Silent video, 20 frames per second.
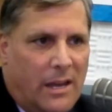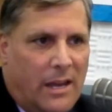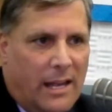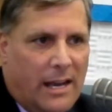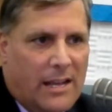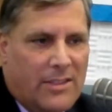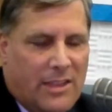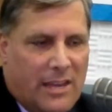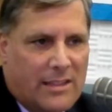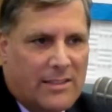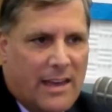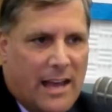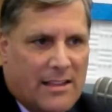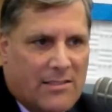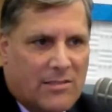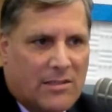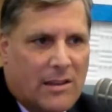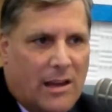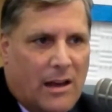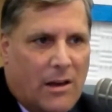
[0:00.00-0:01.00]
And I think
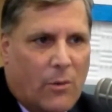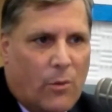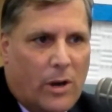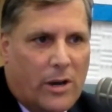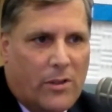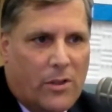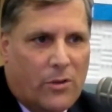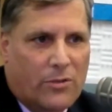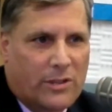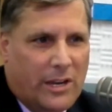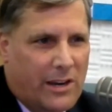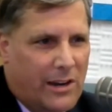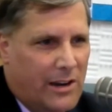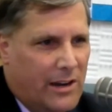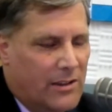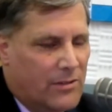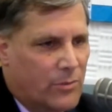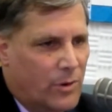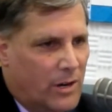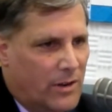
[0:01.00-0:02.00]
that's one of those
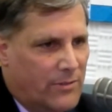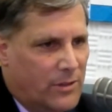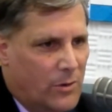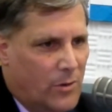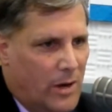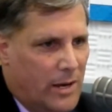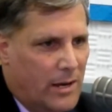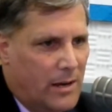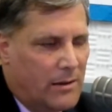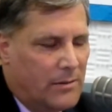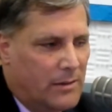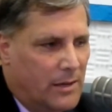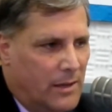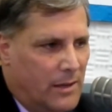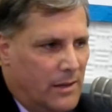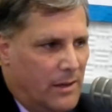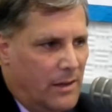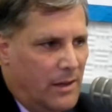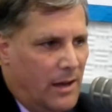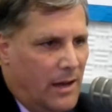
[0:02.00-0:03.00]
areas where if you want
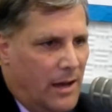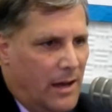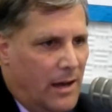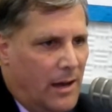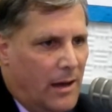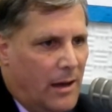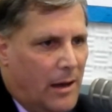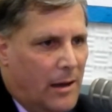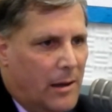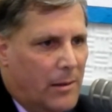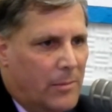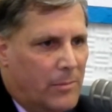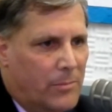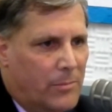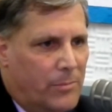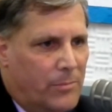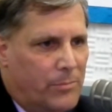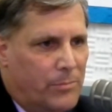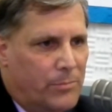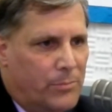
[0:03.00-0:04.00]
to
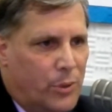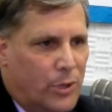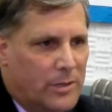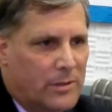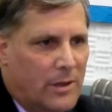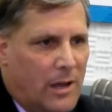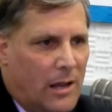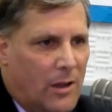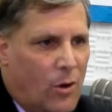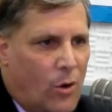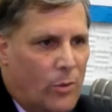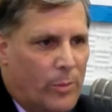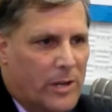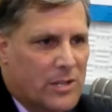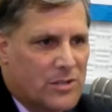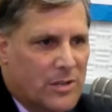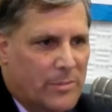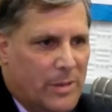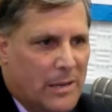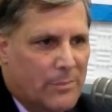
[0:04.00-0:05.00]
put a whole
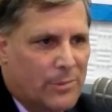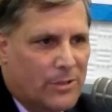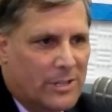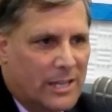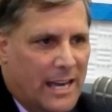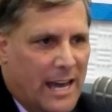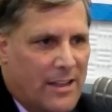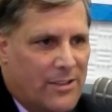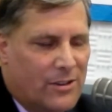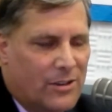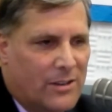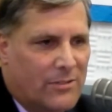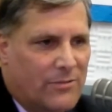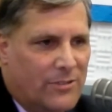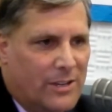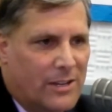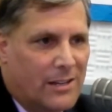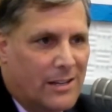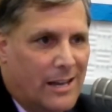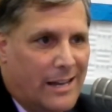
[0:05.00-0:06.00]
bunch of people together and
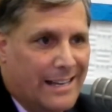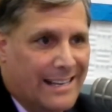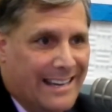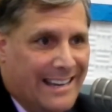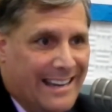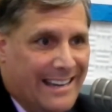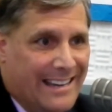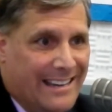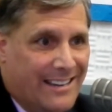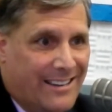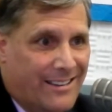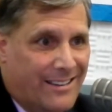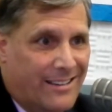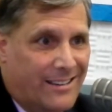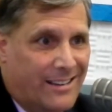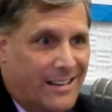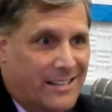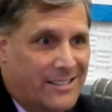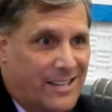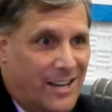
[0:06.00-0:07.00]
feel like, hey,
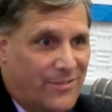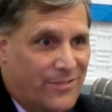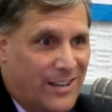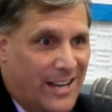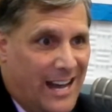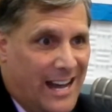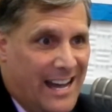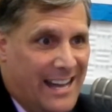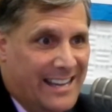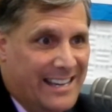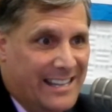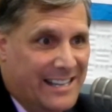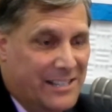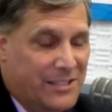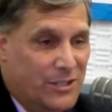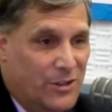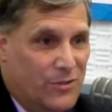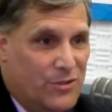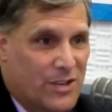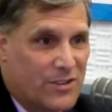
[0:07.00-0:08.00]
you're a tough guy
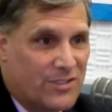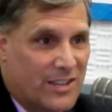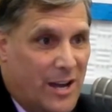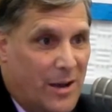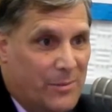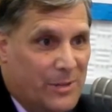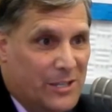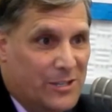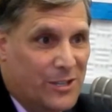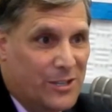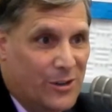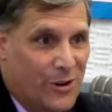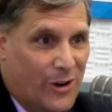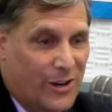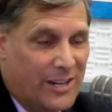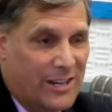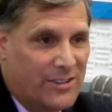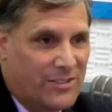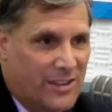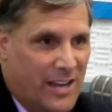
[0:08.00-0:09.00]
and you've just come into the
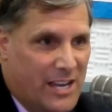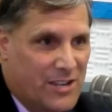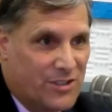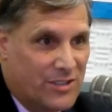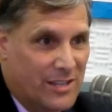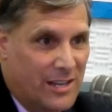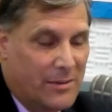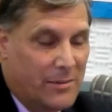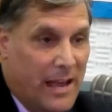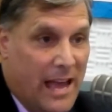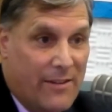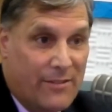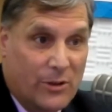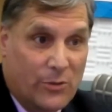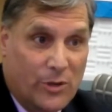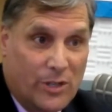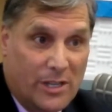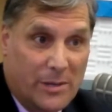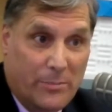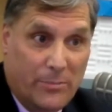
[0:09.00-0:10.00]
organization and
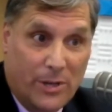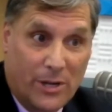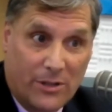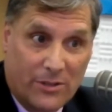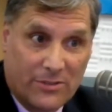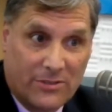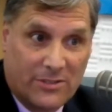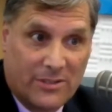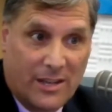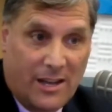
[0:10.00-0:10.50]
haven't really built